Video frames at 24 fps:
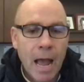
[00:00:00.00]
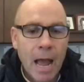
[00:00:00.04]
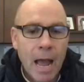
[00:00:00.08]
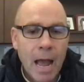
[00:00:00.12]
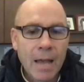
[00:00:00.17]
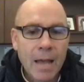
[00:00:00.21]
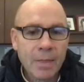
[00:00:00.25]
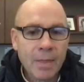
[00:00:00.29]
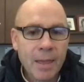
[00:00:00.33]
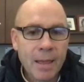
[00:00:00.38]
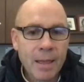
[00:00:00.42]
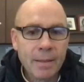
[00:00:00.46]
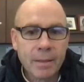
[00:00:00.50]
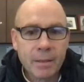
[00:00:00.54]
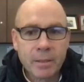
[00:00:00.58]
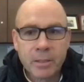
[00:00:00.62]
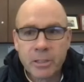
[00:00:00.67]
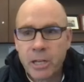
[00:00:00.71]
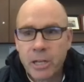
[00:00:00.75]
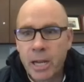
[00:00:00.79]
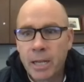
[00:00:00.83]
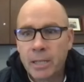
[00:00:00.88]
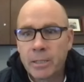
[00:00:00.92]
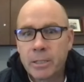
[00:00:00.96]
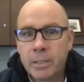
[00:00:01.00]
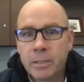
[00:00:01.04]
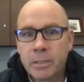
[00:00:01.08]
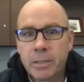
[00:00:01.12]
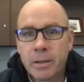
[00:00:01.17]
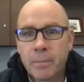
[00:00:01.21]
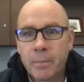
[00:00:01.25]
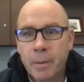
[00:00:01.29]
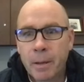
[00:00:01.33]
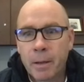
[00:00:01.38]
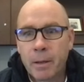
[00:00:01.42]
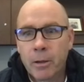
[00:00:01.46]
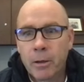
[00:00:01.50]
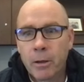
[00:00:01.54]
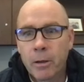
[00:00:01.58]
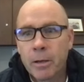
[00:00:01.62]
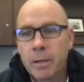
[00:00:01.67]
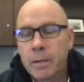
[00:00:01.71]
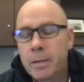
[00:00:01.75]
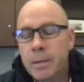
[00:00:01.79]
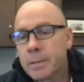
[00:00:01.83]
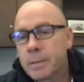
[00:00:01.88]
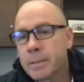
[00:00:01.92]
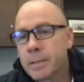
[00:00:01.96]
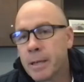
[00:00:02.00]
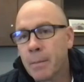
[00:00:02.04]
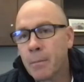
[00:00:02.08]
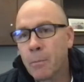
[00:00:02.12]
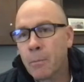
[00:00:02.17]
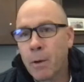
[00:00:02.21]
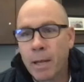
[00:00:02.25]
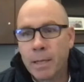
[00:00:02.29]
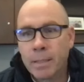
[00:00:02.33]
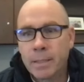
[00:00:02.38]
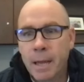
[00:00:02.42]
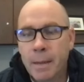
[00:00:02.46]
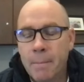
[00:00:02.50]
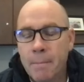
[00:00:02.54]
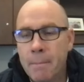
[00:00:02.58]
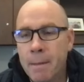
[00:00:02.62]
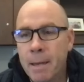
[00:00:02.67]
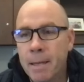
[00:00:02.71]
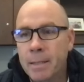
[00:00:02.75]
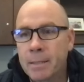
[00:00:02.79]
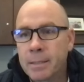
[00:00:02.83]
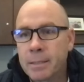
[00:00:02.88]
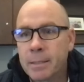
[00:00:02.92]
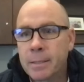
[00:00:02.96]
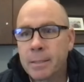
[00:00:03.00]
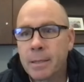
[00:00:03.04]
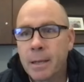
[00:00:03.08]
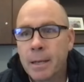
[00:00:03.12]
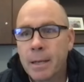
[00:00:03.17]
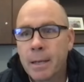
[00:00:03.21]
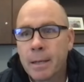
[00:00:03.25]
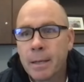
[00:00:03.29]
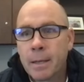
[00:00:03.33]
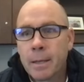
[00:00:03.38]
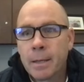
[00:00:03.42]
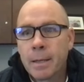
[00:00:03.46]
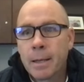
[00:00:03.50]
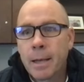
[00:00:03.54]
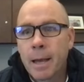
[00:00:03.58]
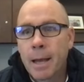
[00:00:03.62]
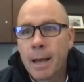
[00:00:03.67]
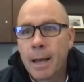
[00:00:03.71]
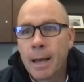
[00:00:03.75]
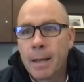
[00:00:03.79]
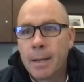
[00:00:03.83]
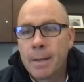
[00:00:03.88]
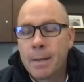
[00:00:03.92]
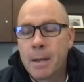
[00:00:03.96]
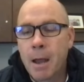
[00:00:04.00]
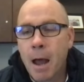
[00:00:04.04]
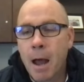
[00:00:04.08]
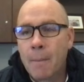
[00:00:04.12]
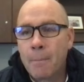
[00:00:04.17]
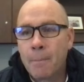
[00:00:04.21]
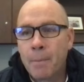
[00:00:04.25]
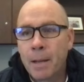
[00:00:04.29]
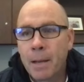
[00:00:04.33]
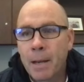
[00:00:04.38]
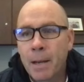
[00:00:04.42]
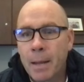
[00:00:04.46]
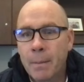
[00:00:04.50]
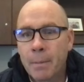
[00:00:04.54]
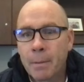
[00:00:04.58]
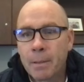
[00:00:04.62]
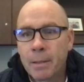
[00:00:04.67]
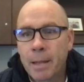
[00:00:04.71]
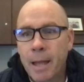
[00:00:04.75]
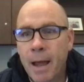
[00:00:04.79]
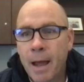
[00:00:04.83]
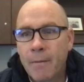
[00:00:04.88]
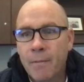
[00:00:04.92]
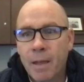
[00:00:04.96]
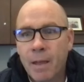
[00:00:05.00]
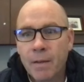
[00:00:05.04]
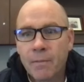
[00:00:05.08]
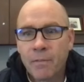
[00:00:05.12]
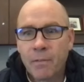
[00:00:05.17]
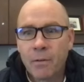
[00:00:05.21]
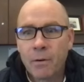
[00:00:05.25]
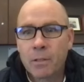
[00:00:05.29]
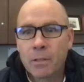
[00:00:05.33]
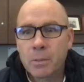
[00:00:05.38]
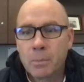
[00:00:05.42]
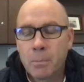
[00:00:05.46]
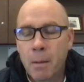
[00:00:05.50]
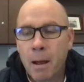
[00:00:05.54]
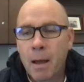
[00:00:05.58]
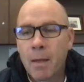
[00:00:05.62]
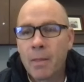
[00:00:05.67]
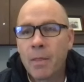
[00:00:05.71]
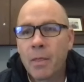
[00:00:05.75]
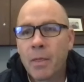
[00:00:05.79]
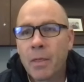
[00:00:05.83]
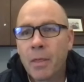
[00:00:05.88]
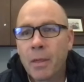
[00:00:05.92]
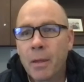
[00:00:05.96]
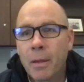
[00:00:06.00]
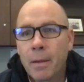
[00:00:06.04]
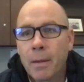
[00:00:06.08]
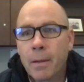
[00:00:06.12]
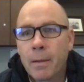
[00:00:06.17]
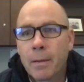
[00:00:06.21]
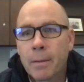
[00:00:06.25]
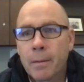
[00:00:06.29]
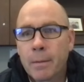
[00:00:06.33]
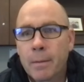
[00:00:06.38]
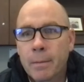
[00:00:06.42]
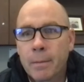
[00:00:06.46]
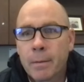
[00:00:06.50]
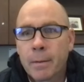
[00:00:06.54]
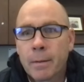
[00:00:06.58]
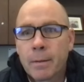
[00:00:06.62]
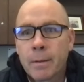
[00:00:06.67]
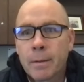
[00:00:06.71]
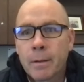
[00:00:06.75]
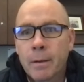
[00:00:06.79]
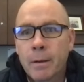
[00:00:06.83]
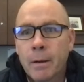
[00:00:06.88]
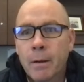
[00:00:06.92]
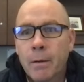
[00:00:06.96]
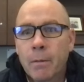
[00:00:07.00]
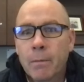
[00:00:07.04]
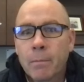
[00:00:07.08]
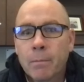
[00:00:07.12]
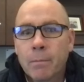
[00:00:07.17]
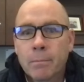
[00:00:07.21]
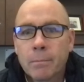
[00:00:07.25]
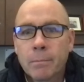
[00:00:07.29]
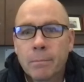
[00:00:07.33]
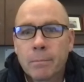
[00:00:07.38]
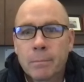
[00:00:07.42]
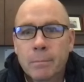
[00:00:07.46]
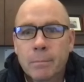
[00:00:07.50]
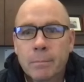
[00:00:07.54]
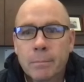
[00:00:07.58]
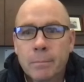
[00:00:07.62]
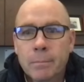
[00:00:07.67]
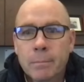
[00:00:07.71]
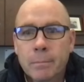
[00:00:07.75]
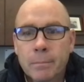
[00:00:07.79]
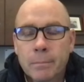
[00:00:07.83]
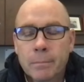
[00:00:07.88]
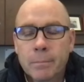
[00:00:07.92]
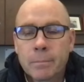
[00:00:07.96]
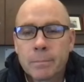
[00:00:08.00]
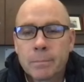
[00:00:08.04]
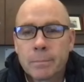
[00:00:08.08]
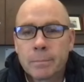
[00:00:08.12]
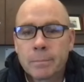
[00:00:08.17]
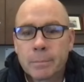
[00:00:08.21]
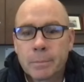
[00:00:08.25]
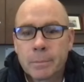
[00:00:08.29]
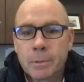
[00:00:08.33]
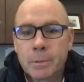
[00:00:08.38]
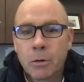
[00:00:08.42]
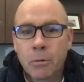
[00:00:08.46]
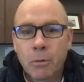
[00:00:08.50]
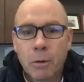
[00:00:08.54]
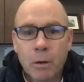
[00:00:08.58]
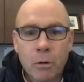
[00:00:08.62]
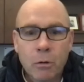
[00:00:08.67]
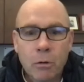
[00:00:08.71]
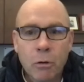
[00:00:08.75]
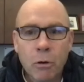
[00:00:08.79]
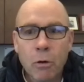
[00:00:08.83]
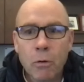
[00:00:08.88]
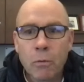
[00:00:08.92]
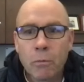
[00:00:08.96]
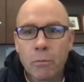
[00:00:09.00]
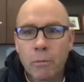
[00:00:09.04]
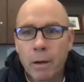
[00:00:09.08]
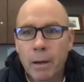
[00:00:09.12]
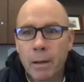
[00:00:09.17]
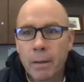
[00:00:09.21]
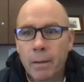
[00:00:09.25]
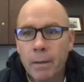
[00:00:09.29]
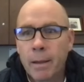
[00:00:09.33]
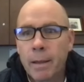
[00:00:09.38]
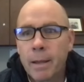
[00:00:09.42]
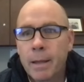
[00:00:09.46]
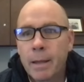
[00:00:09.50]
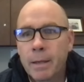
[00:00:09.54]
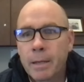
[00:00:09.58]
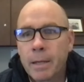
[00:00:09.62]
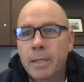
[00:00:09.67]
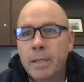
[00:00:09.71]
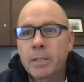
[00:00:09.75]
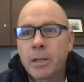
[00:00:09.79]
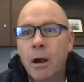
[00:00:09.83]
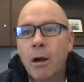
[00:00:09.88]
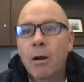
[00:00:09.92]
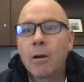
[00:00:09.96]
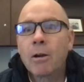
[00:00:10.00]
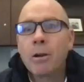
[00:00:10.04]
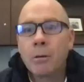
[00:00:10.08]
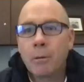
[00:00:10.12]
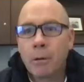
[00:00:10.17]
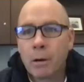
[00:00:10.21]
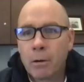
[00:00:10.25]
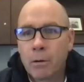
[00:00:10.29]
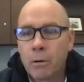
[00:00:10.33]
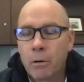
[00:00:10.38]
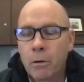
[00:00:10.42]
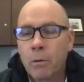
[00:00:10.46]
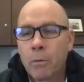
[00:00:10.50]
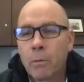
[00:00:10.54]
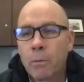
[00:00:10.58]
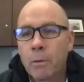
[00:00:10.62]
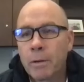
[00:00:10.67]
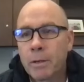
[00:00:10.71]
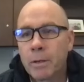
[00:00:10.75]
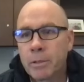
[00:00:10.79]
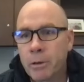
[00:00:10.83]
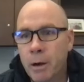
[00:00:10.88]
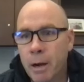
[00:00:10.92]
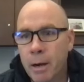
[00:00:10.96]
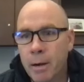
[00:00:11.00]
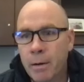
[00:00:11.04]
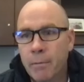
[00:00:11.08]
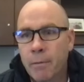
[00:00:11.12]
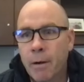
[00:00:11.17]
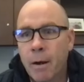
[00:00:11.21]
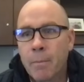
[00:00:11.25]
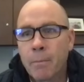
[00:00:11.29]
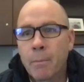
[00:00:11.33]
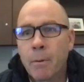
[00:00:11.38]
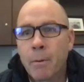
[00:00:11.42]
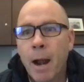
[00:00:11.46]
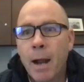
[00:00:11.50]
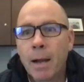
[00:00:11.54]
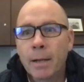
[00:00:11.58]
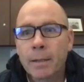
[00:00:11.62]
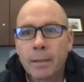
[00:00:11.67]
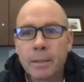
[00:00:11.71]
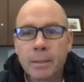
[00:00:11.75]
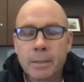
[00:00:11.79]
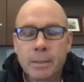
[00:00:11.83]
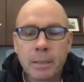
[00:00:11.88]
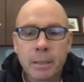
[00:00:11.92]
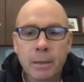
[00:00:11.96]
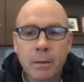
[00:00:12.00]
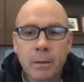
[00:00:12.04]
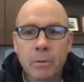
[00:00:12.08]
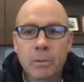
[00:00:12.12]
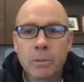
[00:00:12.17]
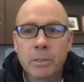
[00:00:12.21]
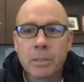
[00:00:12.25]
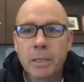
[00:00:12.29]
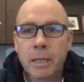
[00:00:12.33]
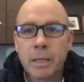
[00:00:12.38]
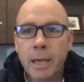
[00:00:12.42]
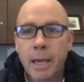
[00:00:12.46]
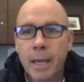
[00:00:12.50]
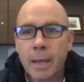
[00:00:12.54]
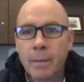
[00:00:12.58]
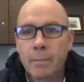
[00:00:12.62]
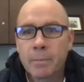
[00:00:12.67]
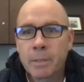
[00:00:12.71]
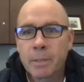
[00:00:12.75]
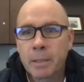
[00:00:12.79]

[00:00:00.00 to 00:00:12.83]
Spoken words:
I think the changes have been good in some ways. I miss not being able to have that first month, you know, to recruit, really. It's hard to recruit when you're trying to run practice and go see games.